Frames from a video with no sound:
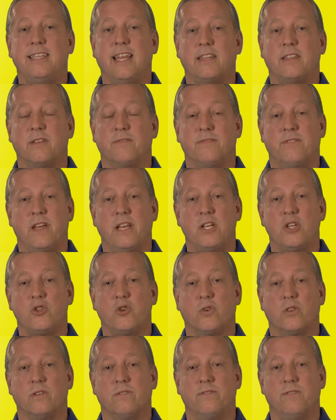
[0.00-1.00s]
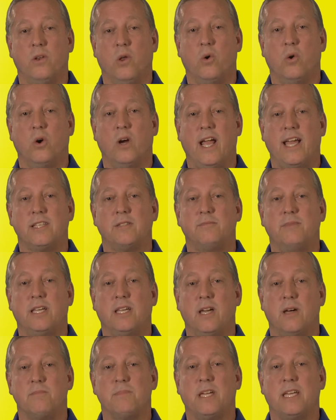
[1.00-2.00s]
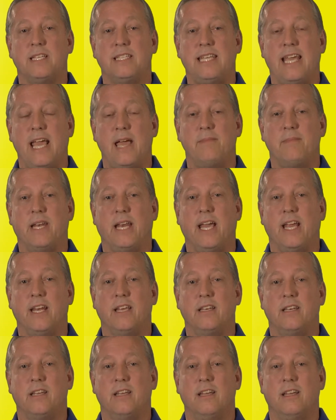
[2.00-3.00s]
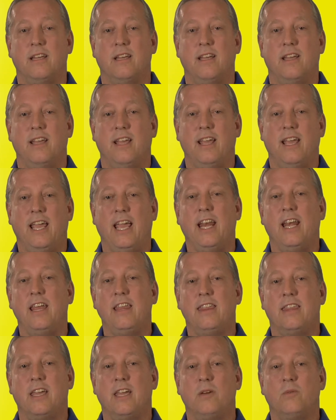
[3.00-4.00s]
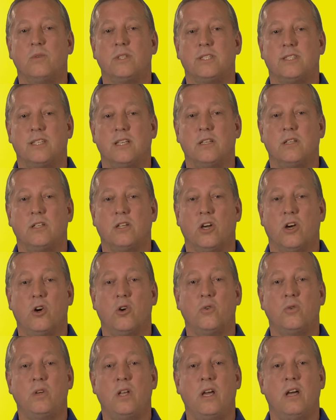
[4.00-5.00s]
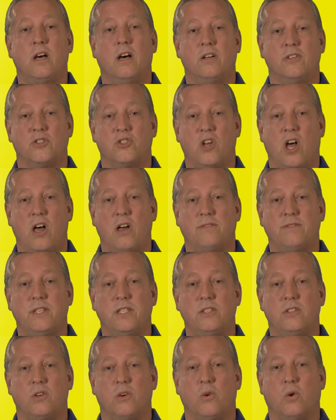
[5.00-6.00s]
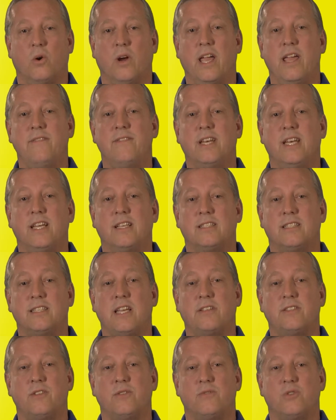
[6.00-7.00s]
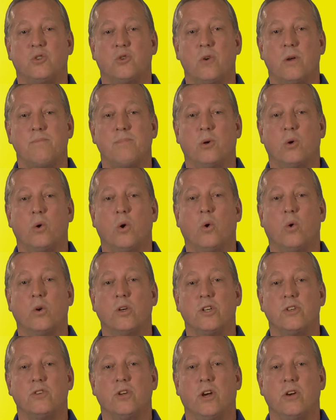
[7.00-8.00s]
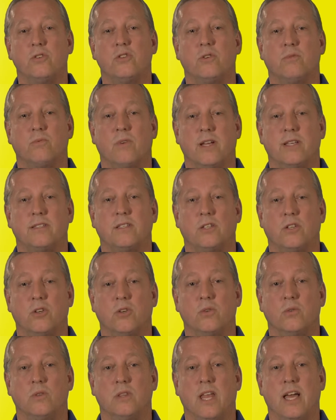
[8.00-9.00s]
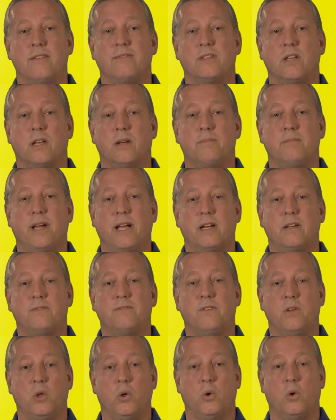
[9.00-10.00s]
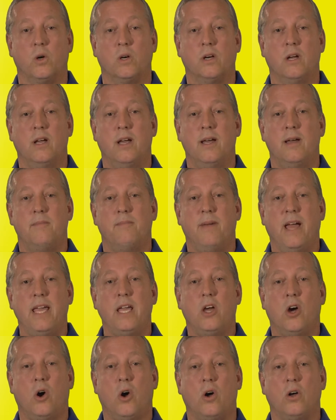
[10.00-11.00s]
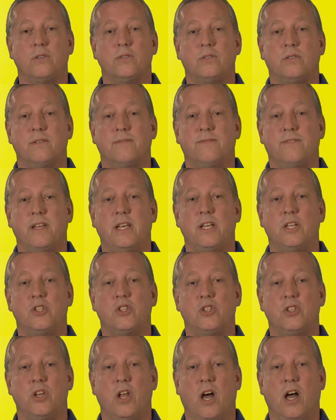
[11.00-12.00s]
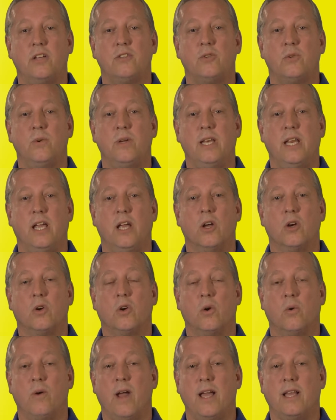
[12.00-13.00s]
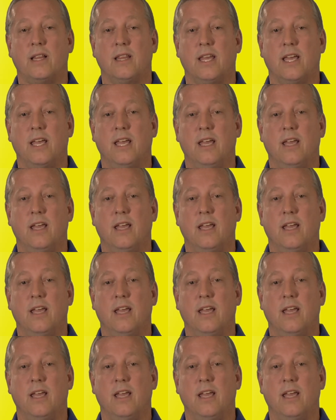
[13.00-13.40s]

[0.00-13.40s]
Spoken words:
that the finish or the floor has become contaminated. Anything with silicone, a solvent, or even excessive stripper or detergent residue left on a bare floor may cause the finish not to adhere correctly.